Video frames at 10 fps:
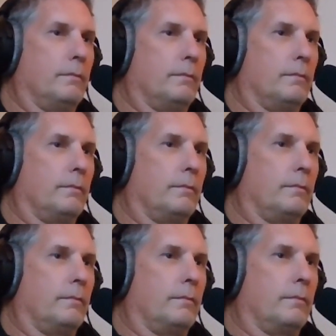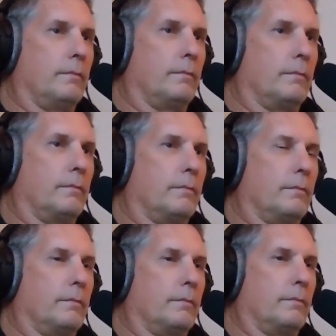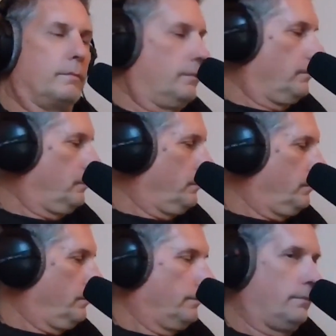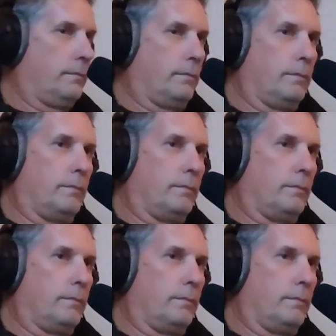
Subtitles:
This person isn't speaking.